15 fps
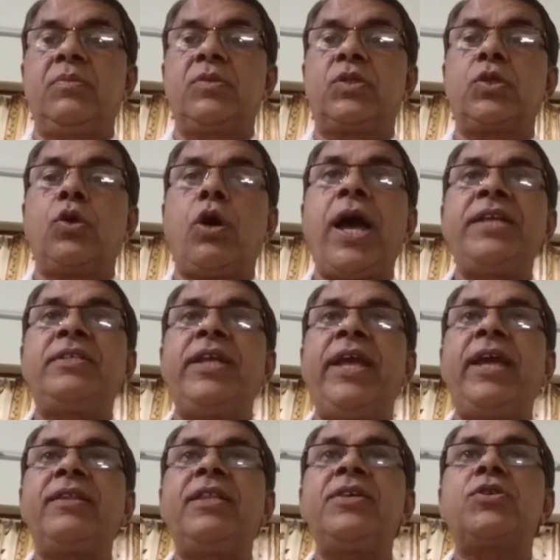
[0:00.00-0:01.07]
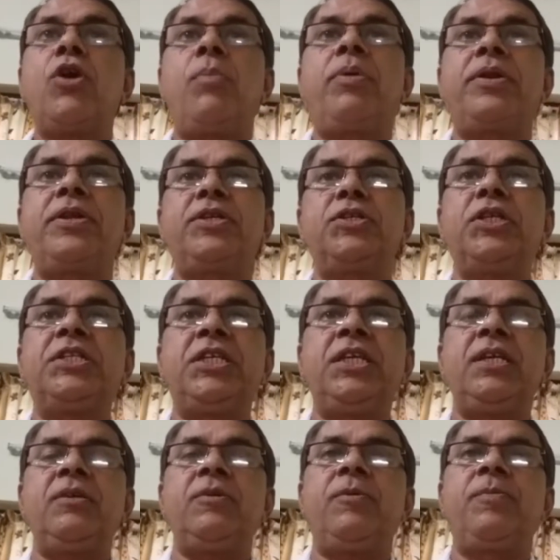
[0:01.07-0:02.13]
So I take this
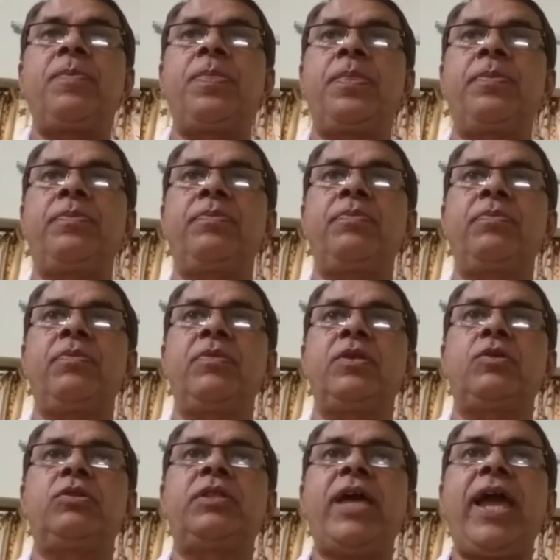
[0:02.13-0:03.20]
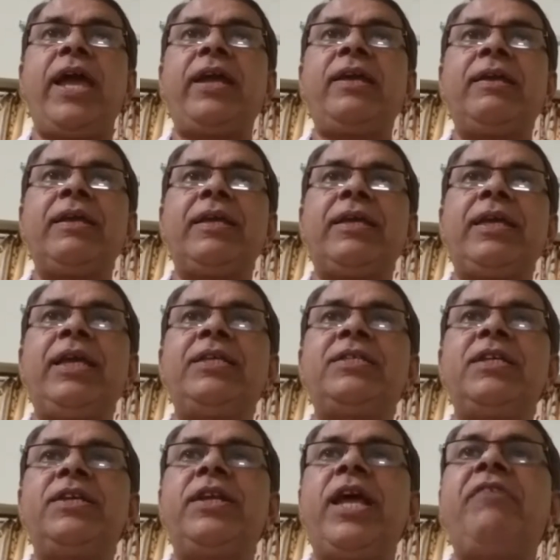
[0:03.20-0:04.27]
opportunity to thank each
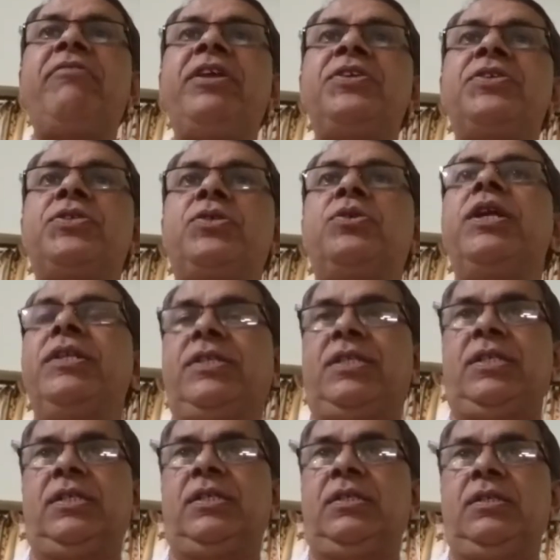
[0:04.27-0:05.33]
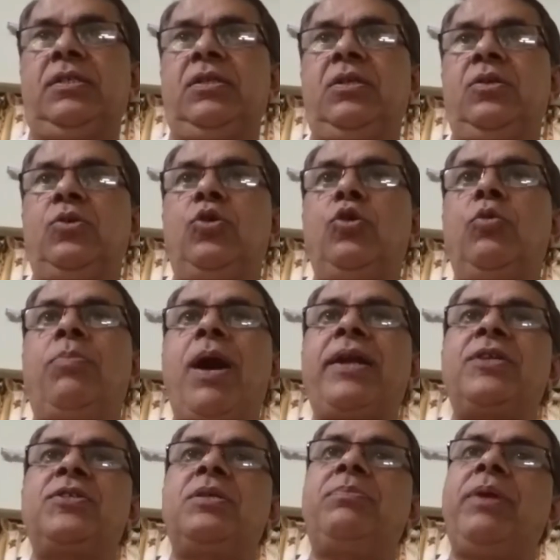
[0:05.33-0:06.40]
and every student who
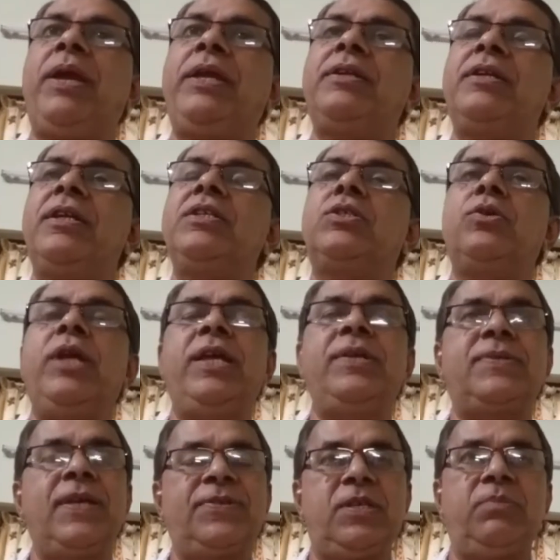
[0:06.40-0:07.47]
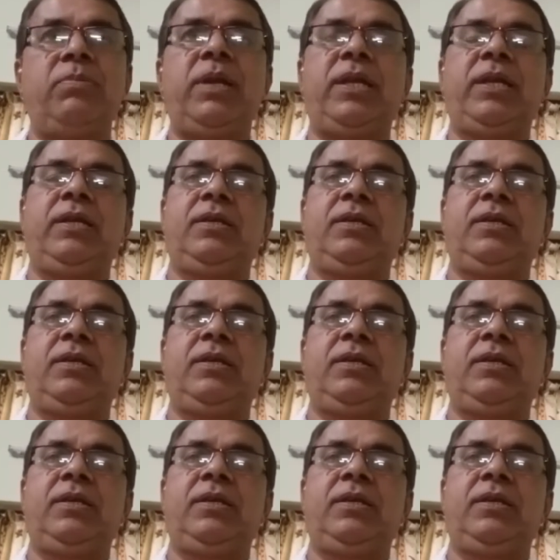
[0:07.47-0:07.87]
participated in today's assembly.